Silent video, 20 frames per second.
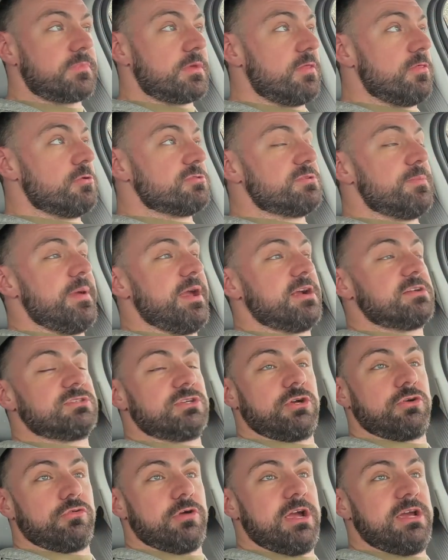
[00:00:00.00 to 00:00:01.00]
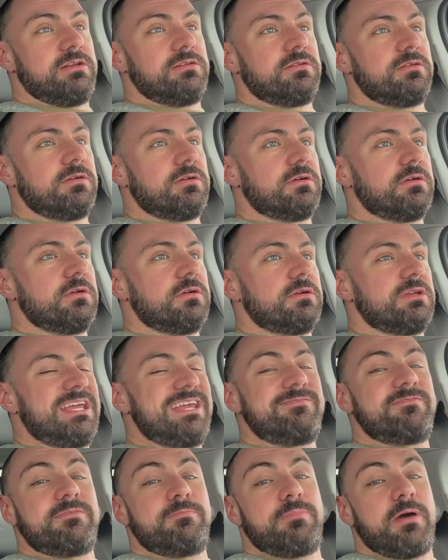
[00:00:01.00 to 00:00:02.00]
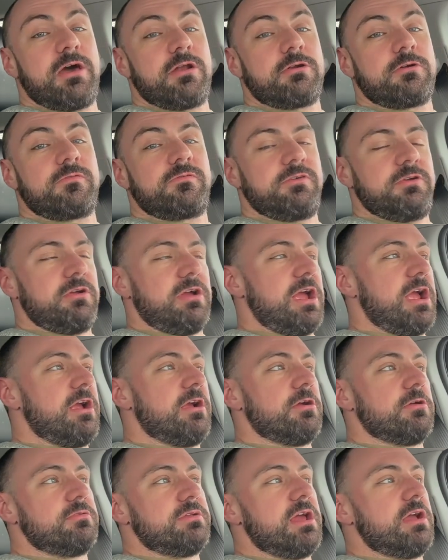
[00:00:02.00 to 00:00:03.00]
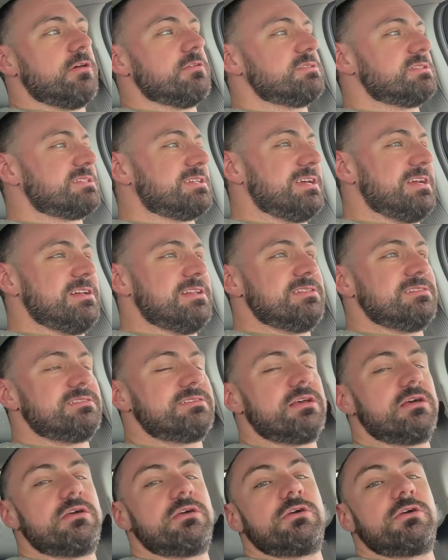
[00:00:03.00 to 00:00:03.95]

Those omegas are great, even better for your hair, nails, skins,